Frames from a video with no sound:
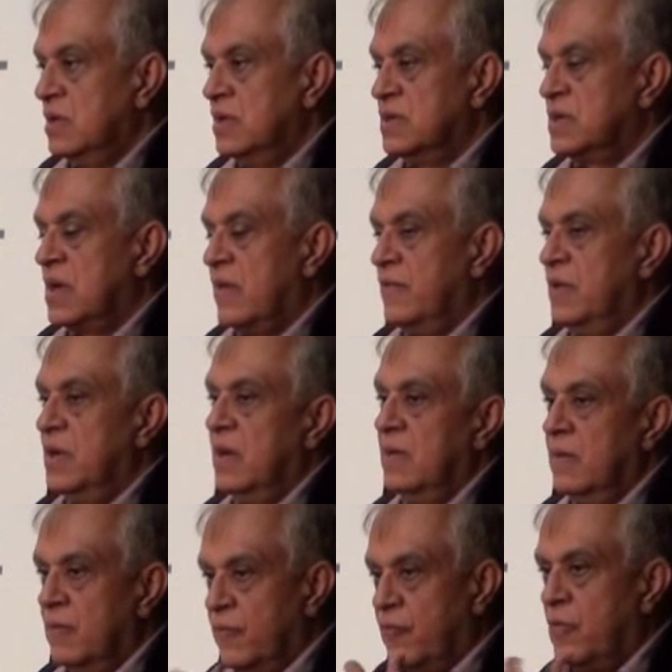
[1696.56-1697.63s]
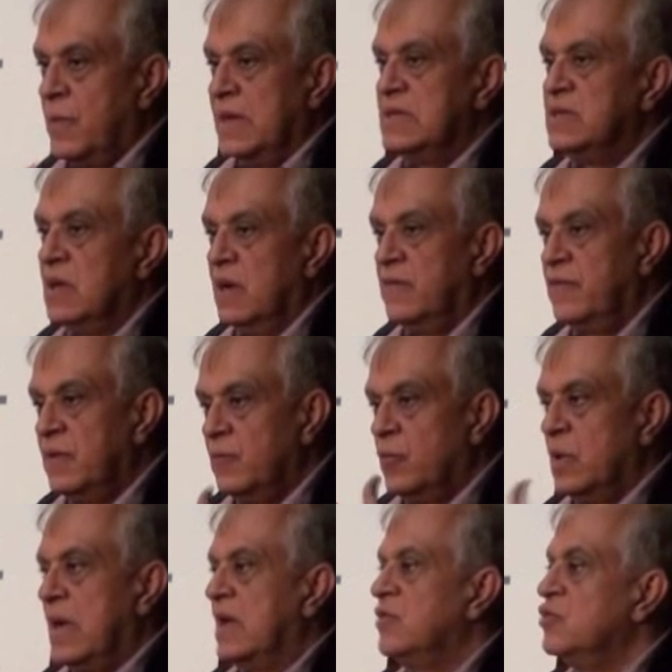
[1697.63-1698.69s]
discovered for myself and
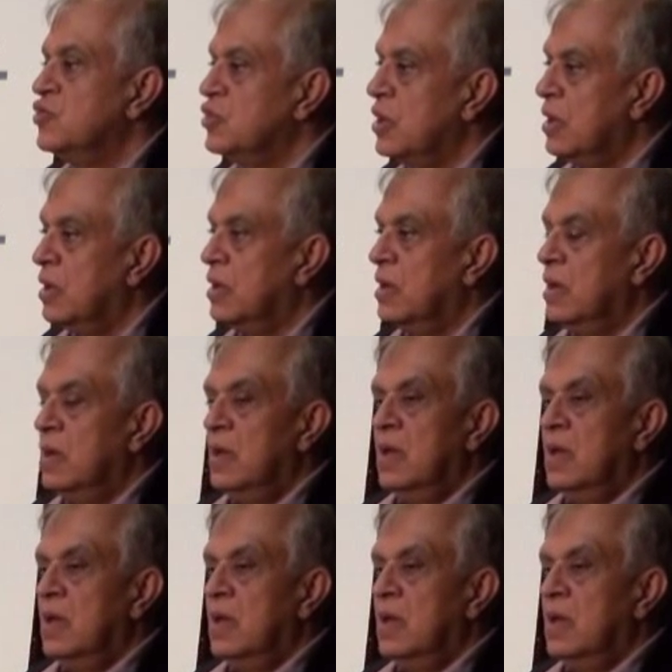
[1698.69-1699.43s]
would like to share.